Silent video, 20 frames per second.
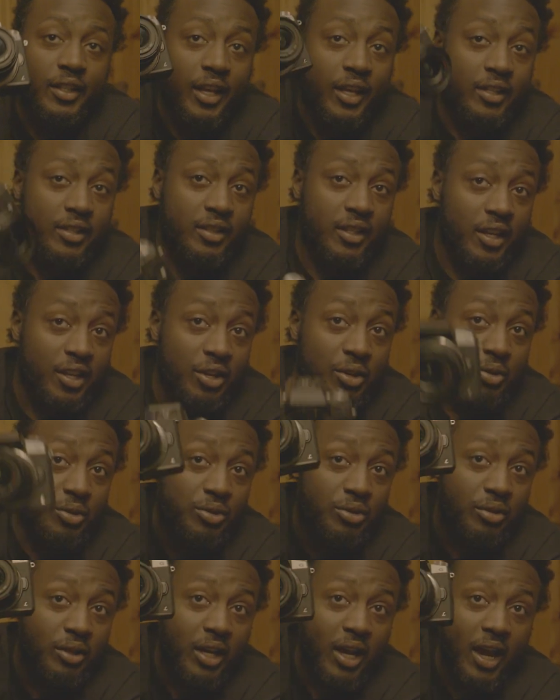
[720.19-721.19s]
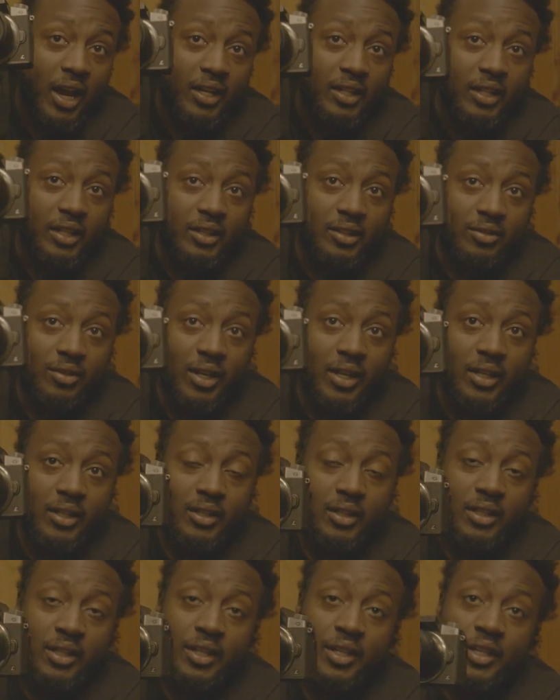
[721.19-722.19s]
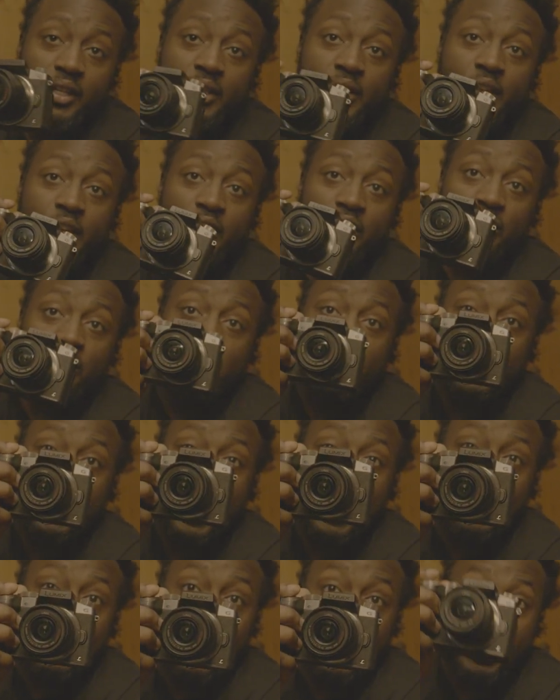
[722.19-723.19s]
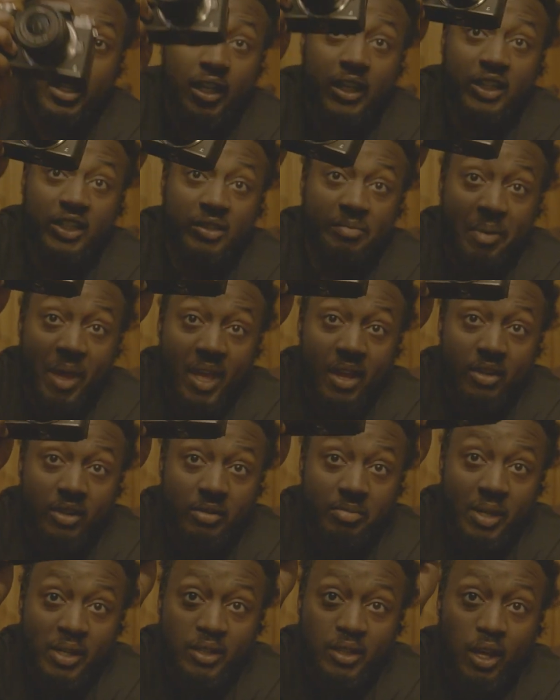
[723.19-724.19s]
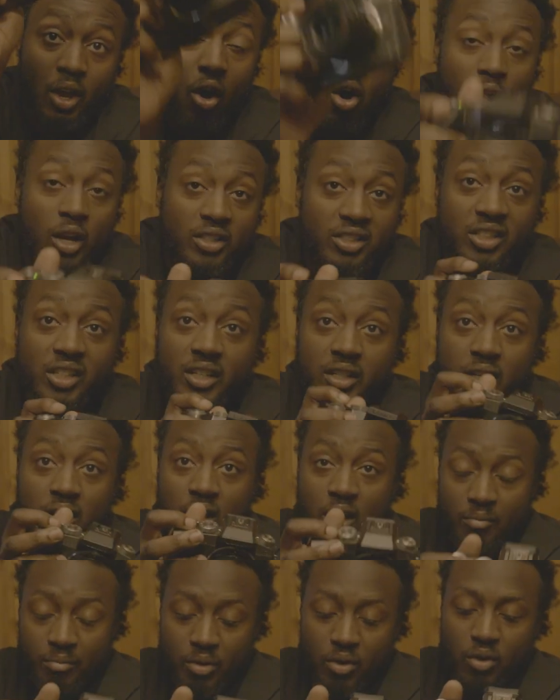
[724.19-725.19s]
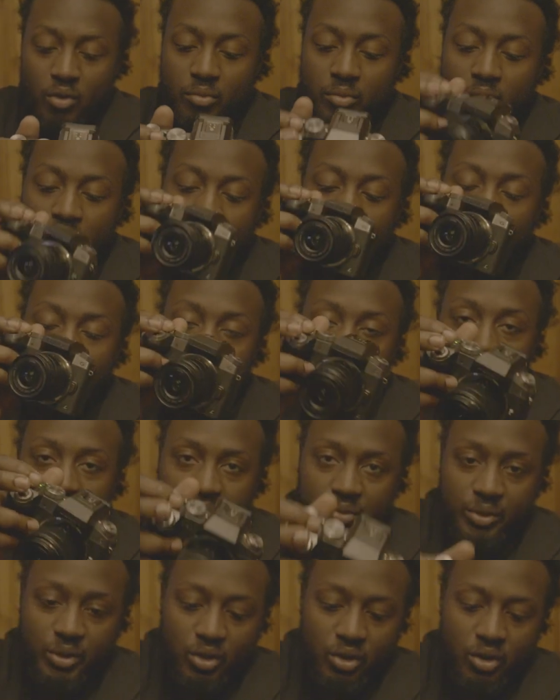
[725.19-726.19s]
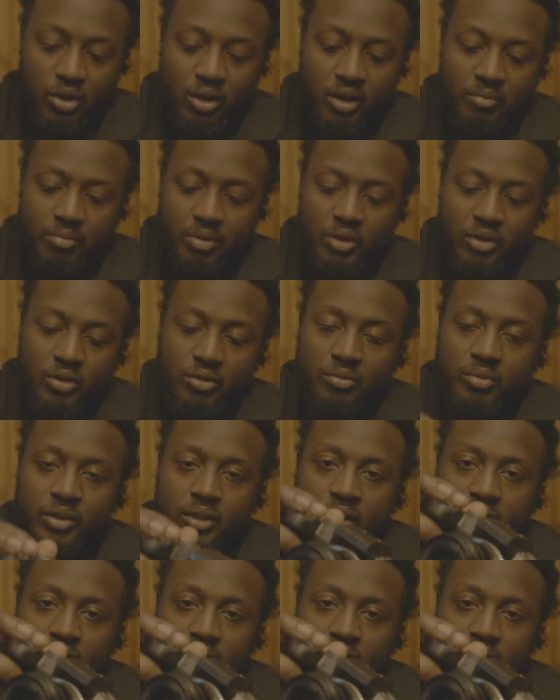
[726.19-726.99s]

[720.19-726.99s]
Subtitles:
Let's say you shoot a highlights, right? And you get a highlight, and nigga just bang on somebody. You like, oh shit, boom. You push record, boom.